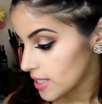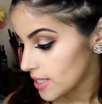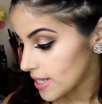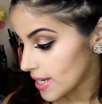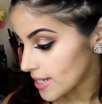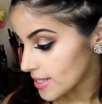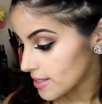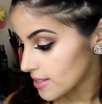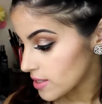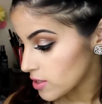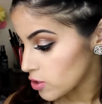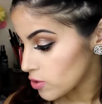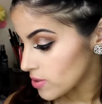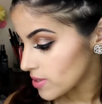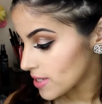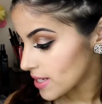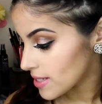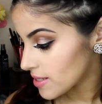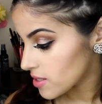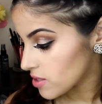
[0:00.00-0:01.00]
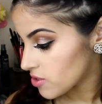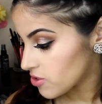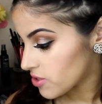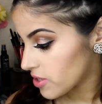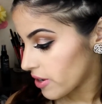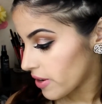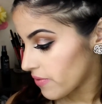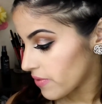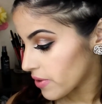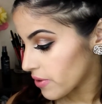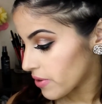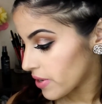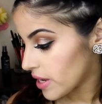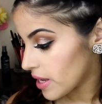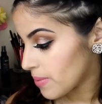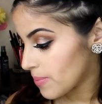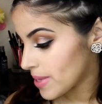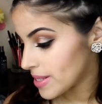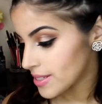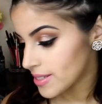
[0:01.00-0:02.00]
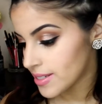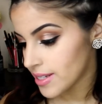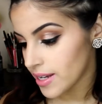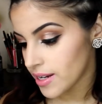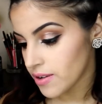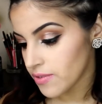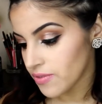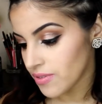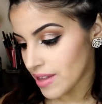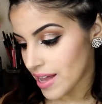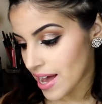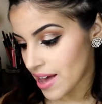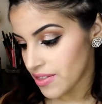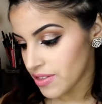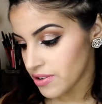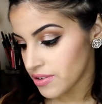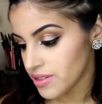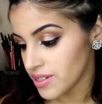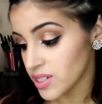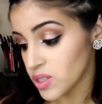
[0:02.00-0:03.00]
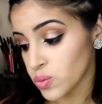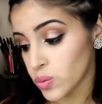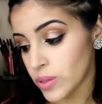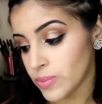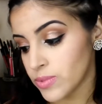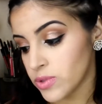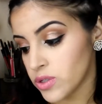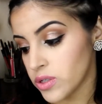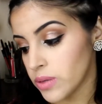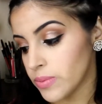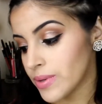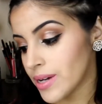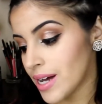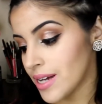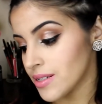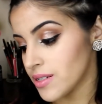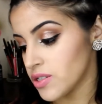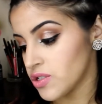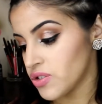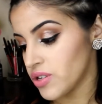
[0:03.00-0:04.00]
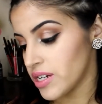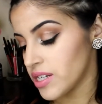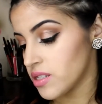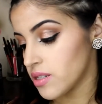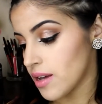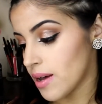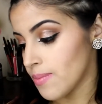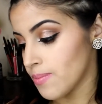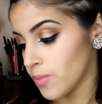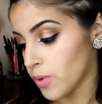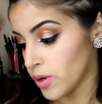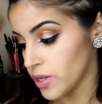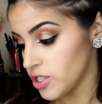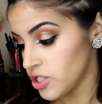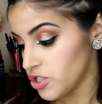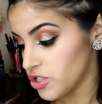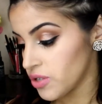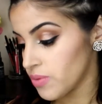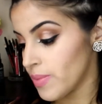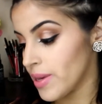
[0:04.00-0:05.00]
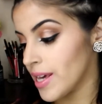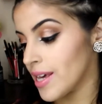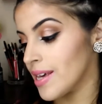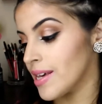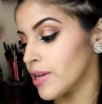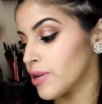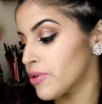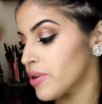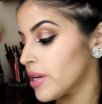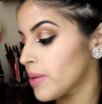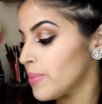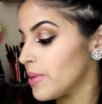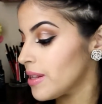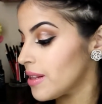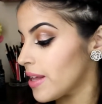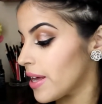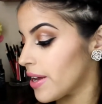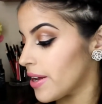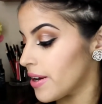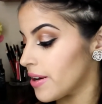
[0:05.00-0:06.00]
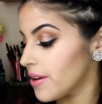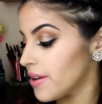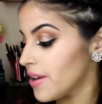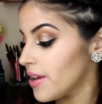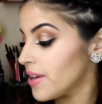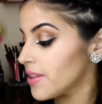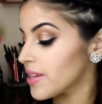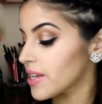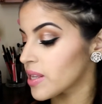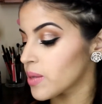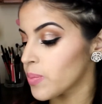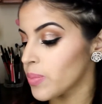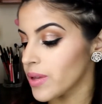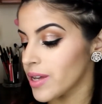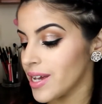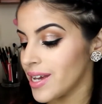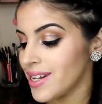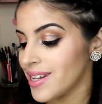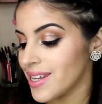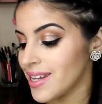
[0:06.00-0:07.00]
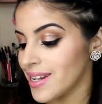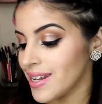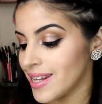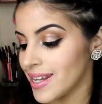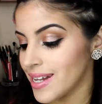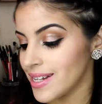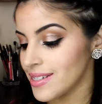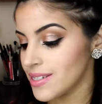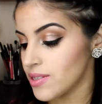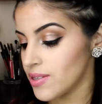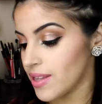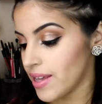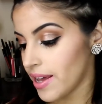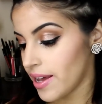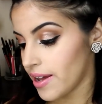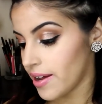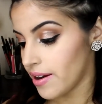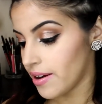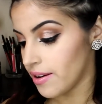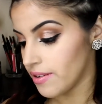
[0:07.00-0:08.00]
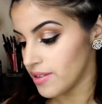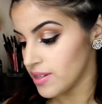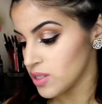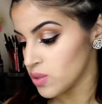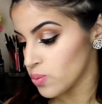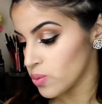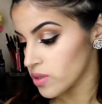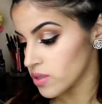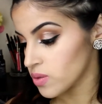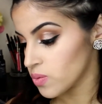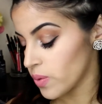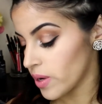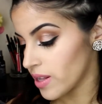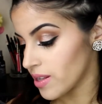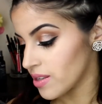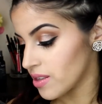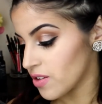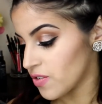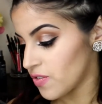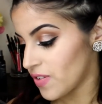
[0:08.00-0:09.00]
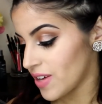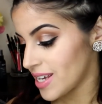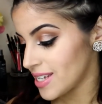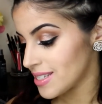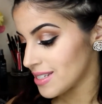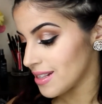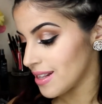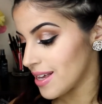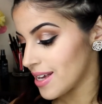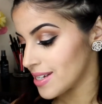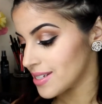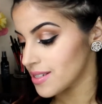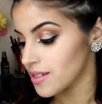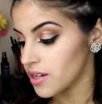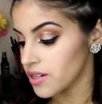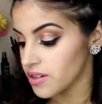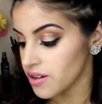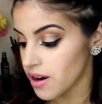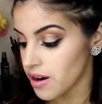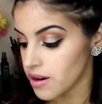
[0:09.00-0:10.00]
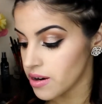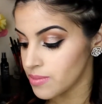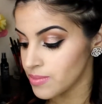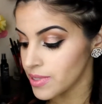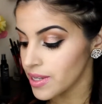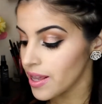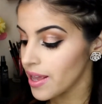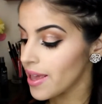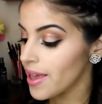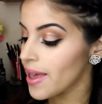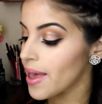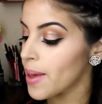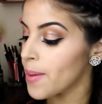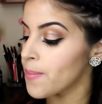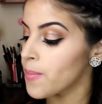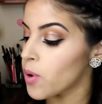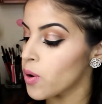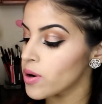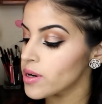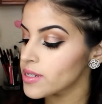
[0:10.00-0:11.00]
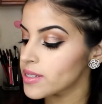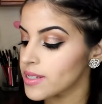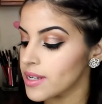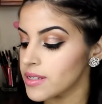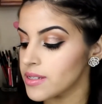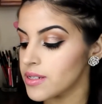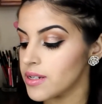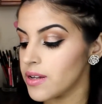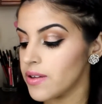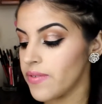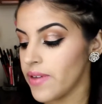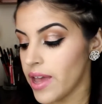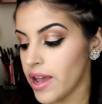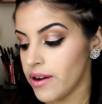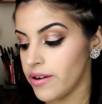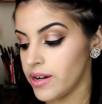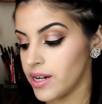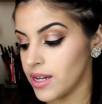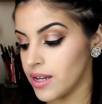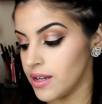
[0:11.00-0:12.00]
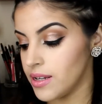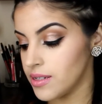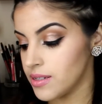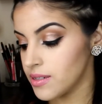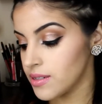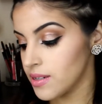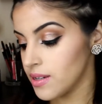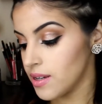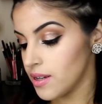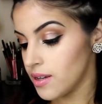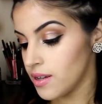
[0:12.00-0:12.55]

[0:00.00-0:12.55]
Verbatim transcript: Yes, use it as a shaving cream. Instead of lather, this whipped soap concentrates on moisture, making a creamy layer that the blade can get to the hair. This works well on the face, legs, underarms, and more sensitive areas.